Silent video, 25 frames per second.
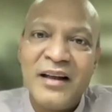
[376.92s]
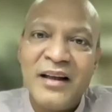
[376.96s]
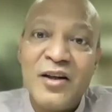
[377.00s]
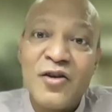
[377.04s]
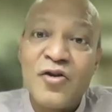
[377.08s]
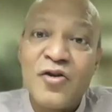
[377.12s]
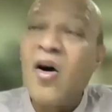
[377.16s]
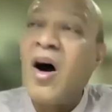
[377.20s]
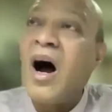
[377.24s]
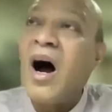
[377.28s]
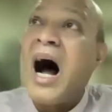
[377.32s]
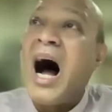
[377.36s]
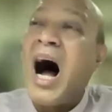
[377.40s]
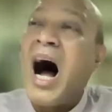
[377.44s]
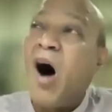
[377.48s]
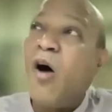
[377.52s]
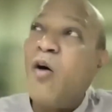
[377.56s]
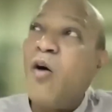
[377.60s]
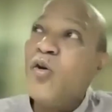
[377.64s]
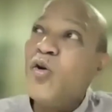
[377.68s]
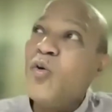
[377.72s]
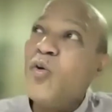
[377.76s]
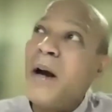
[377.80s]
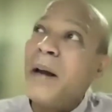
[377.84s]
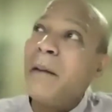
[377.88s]
So
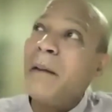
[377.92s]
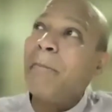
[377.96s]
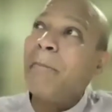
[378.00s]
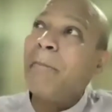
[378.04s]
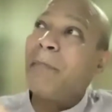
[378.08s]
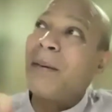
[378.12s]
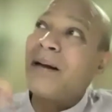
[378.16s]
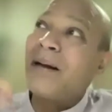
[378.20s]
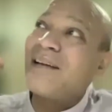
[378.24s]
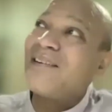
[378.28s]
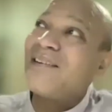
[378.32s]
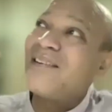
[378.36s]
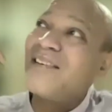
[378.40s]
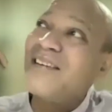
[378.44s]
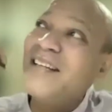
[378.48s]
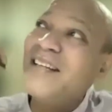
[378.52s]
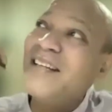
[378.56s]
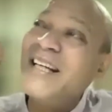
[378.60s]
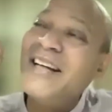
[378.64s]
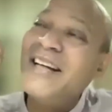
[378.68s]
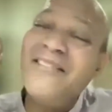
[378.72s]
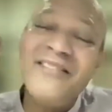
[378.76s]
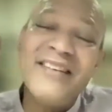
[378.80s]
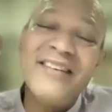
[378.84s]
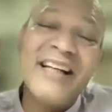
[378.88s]
how do I
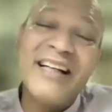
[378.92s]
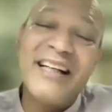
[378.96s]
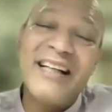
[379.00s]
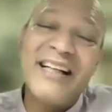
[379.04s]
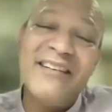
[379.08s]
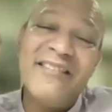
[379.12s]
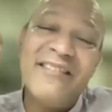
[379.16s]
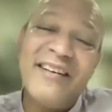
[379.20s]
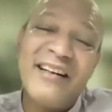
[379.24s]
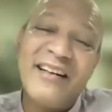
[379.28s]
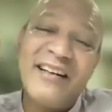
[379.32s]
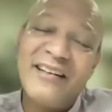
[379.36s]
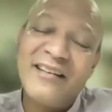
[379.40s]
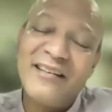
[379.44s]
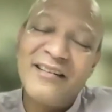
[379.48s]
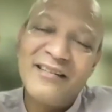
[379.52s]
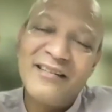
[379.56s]
perceive that event?